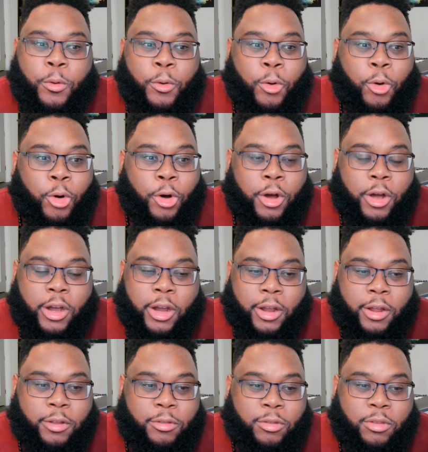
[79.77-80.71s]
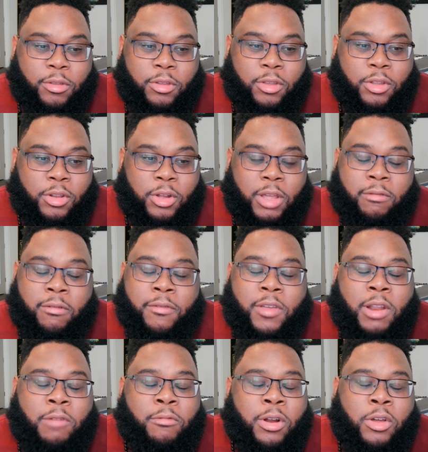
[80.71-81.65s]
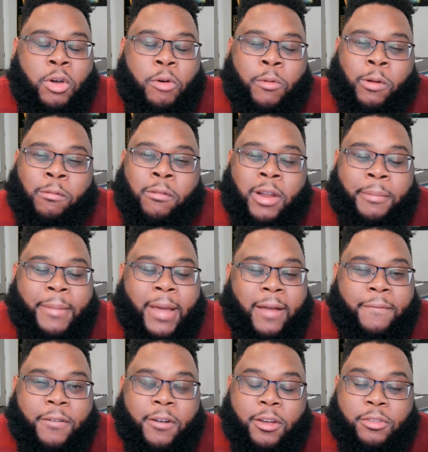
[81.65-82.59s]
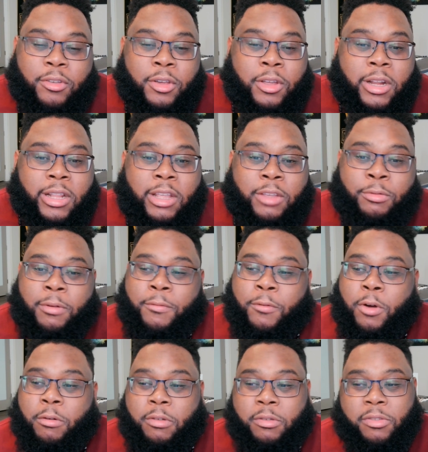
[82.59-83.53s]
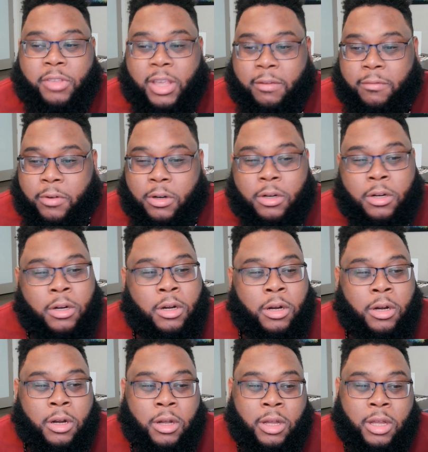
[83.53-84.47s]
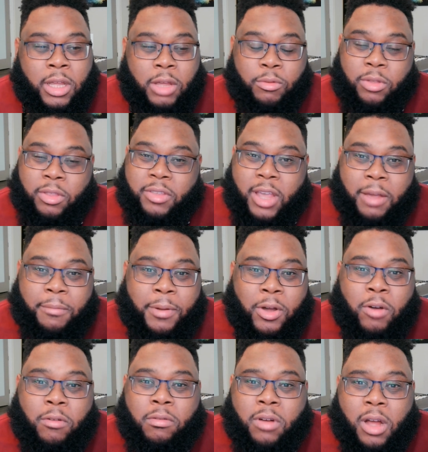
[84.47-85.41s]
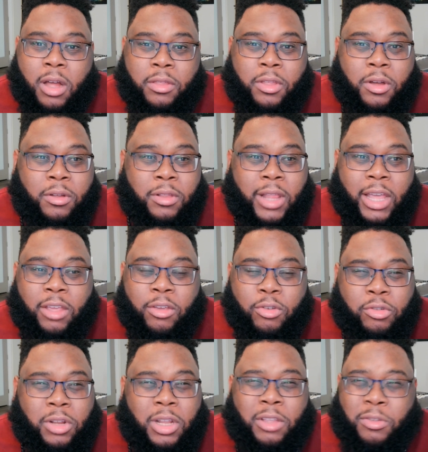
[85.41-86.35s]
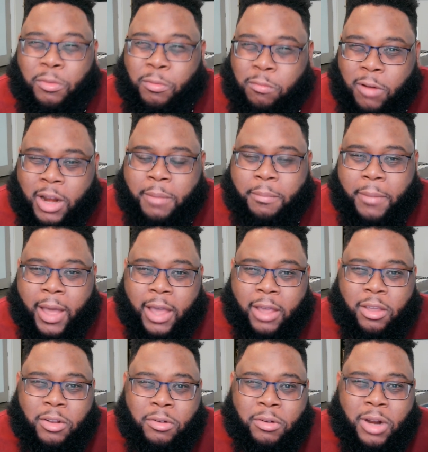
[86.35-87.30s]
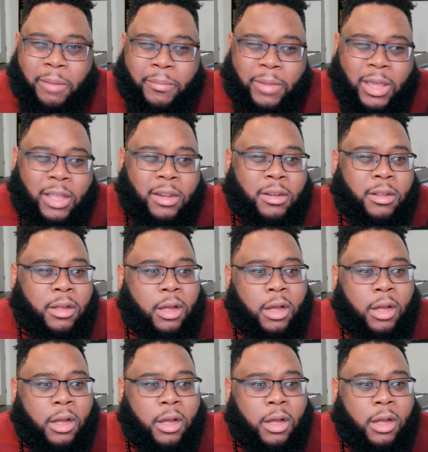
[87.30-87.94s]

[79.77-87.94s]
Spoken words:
or even if you didn't want to go with a running back first, you could at least went for a receiver. With the second pick overall, though, like usually it's a running back. You know what I mean?